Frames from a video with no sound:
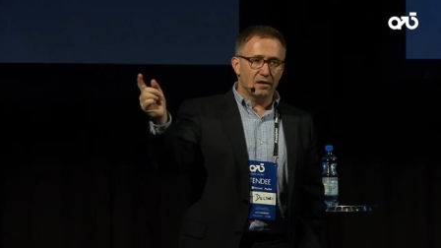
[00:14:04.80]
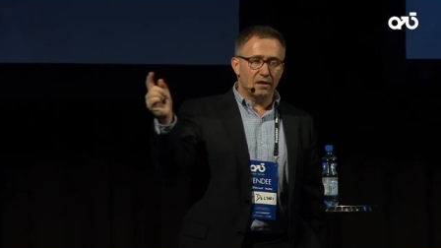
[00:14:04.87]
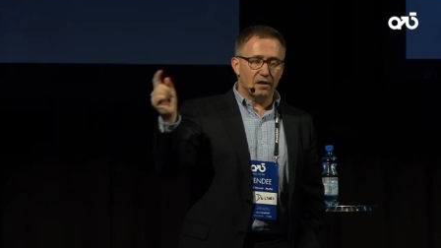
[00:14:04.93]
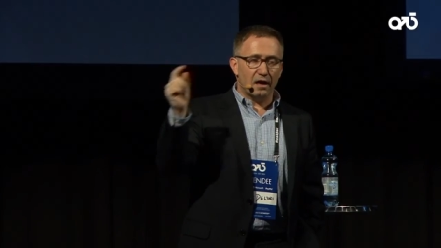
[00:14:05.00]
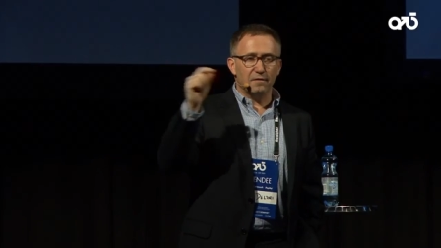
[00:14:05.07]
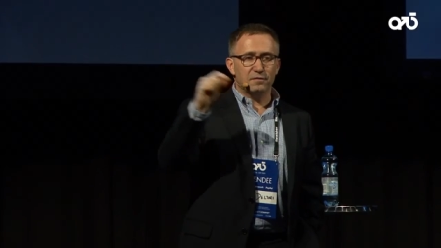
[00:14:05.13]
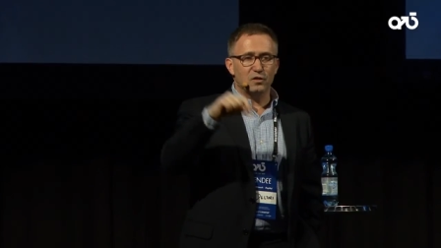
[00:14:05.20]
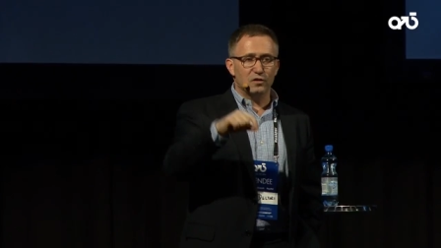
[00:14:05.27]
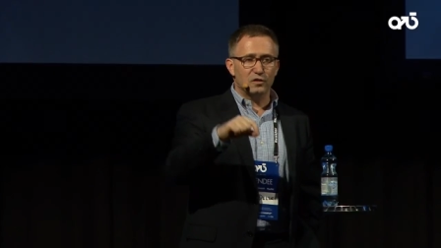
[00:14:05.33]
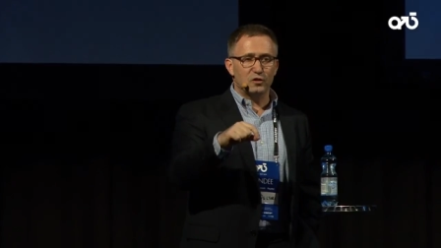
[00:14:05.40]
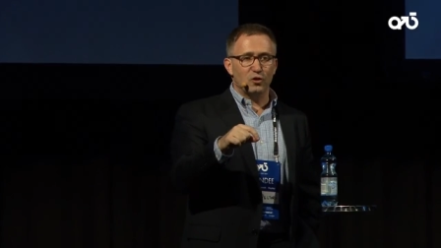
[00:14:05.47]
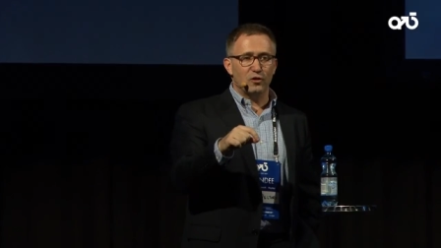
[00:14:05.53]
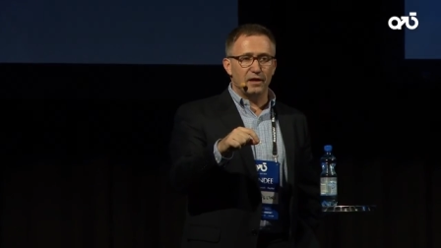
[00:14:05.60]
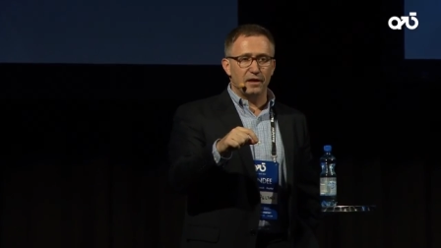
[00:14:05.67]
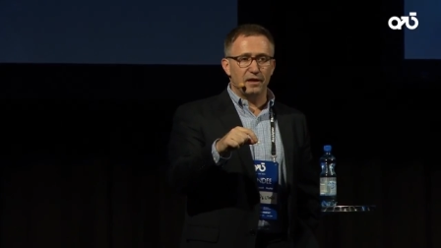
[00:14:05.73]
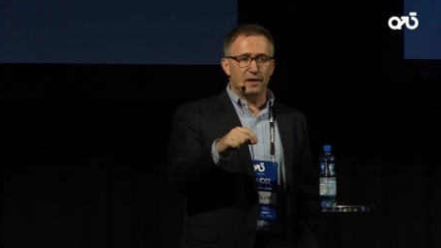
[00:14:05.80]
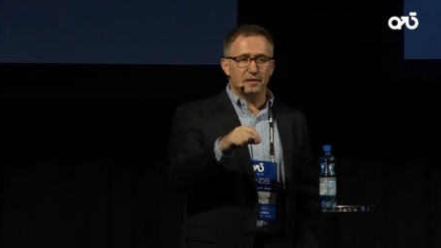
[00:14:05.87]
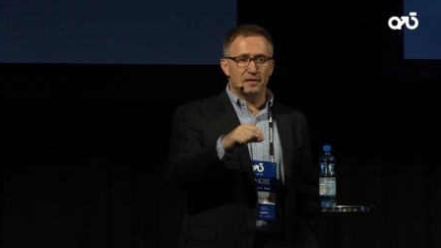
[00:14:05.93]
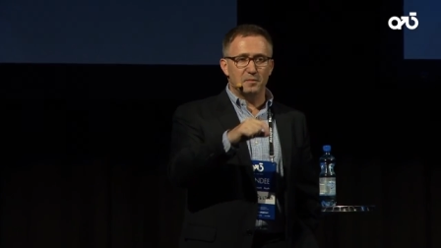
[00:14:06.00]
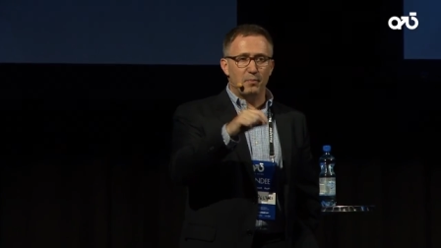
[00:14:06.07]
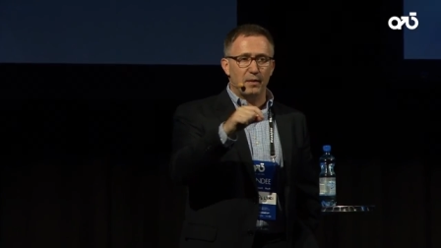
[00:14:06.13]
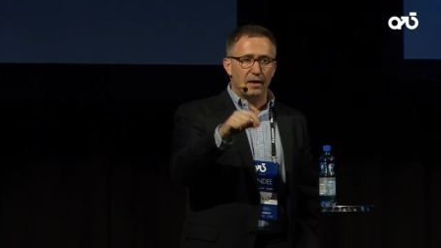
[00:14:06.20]
after studying in
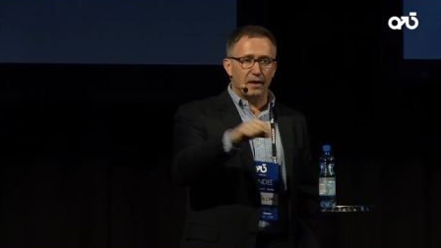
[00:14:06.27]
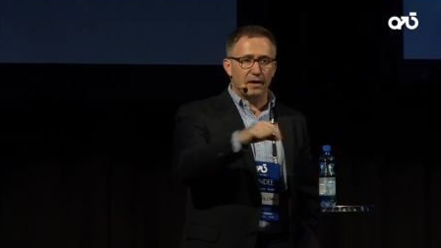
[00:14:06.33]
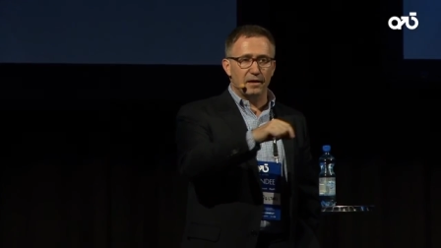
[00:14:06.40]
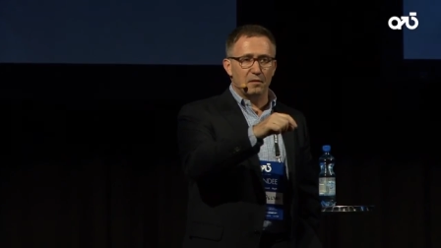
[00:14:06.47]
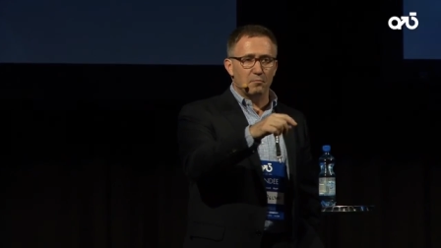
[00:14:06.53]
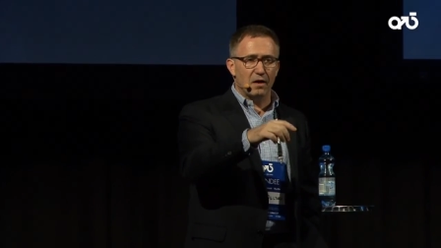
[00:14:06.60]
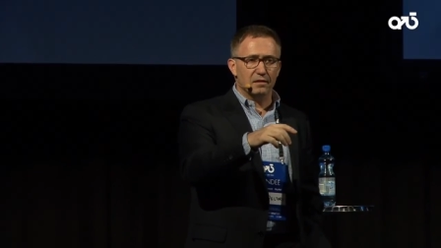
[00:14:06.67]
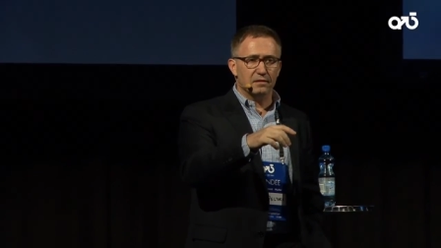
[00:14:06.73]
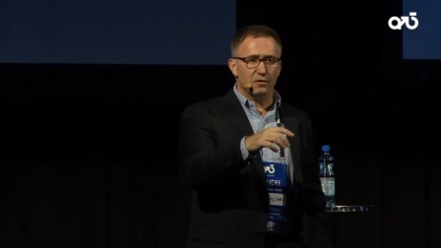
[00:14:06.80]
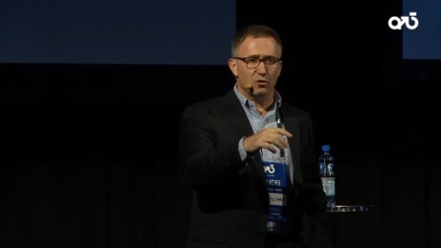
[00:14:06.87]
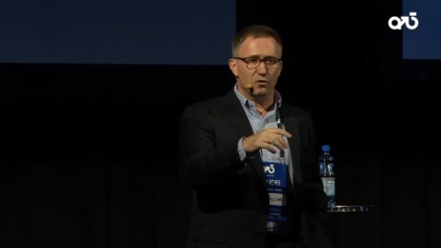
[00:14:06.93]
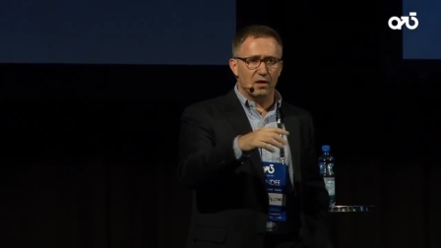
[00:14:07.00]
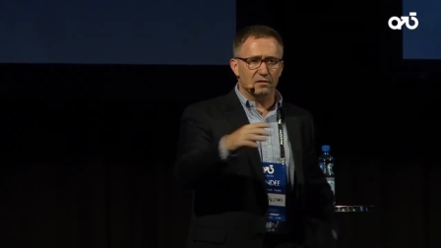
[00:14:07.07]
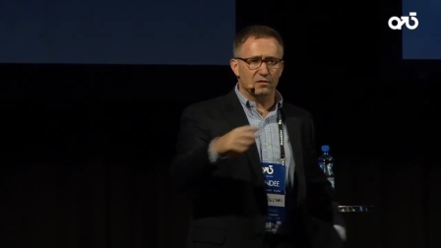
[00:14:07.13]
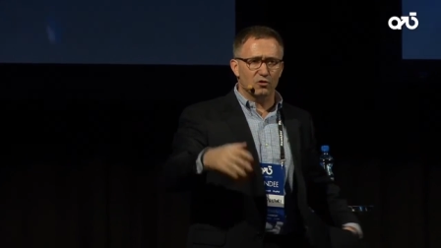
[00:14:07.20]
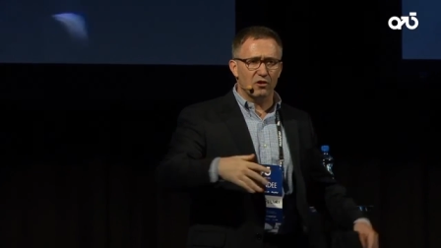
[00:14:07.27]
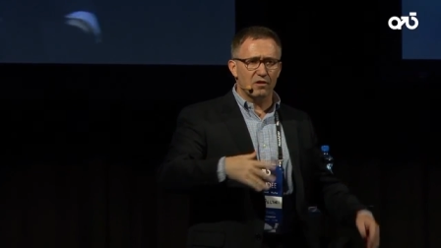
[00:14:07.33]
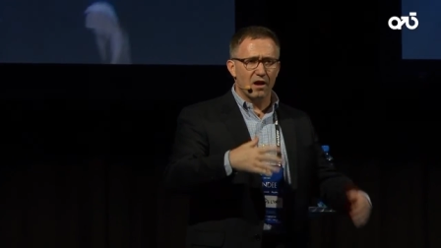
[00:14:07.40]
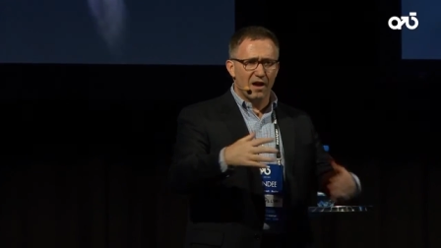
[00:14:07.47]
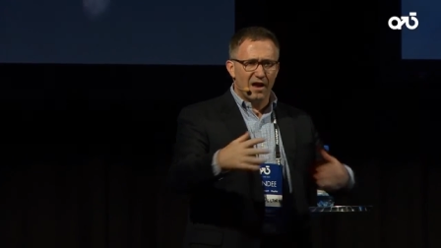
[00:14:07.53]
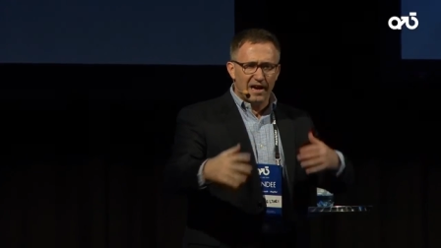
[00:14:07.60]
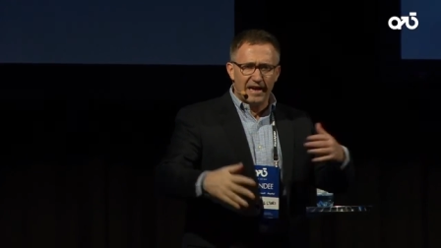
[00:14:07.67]
Spain and Barcelona. So the
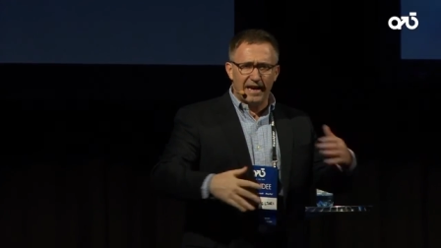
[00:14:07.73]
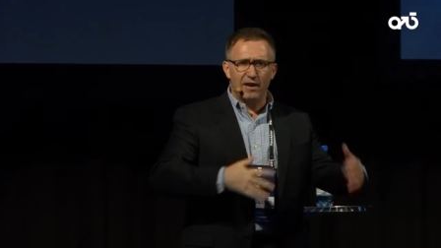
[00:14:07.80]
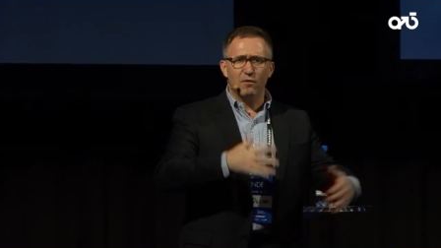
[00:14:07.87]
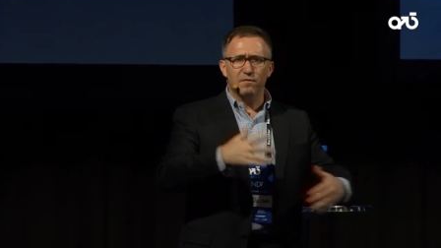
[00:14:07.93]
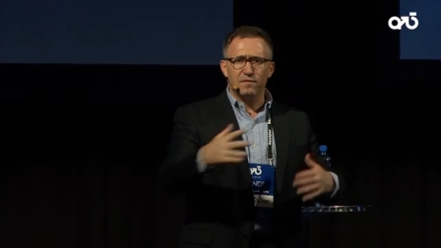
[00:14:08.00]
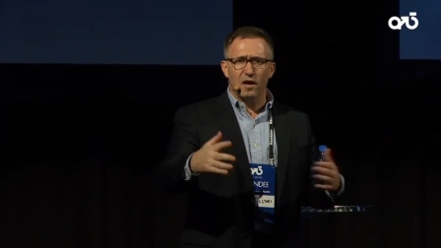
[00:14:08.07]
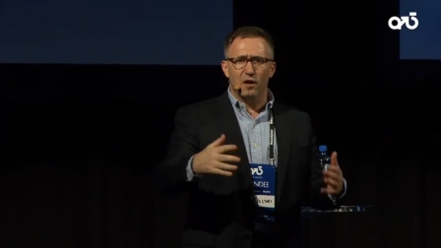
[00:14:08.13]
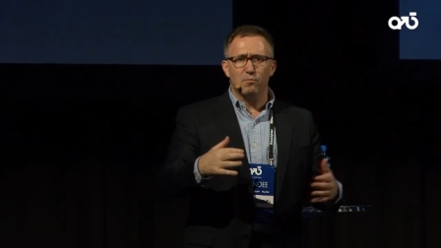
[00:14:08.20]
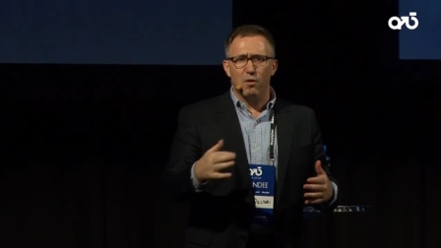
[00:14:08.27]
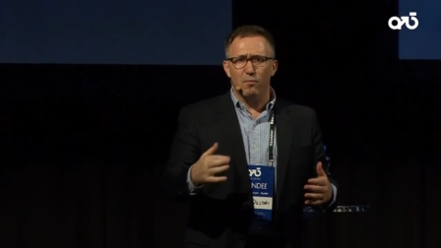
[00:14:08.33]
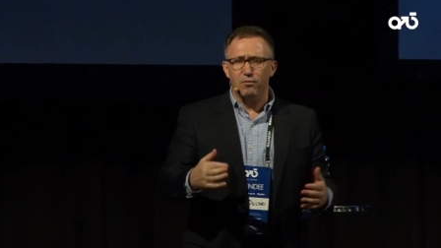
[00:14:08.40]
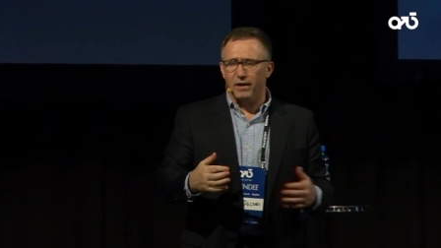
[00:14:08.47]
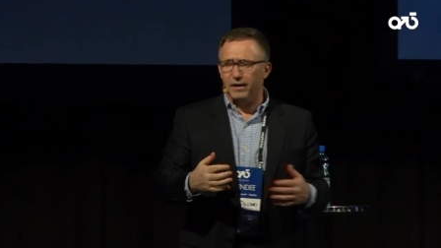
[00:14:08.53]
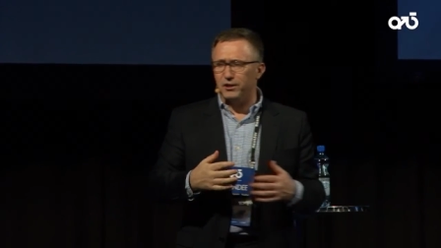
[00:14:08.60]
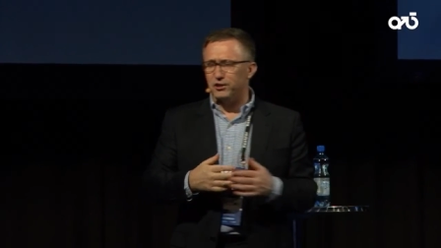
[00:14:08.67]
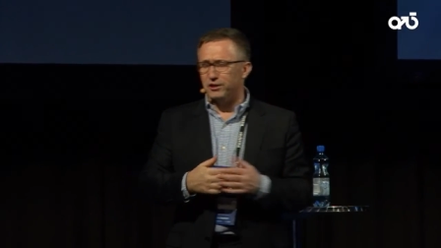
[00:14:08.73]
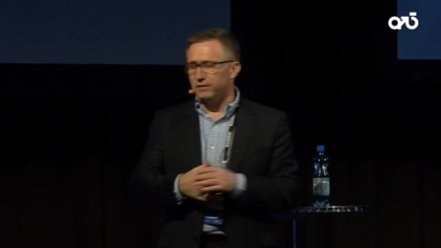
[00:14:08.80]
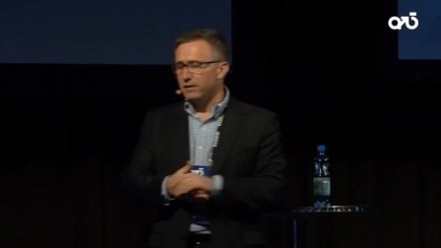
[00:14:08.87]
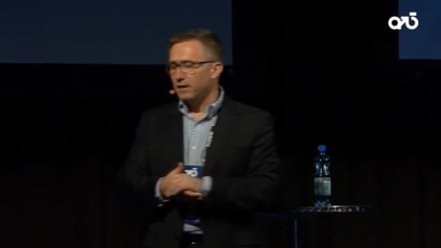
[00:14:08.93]
kind of young population.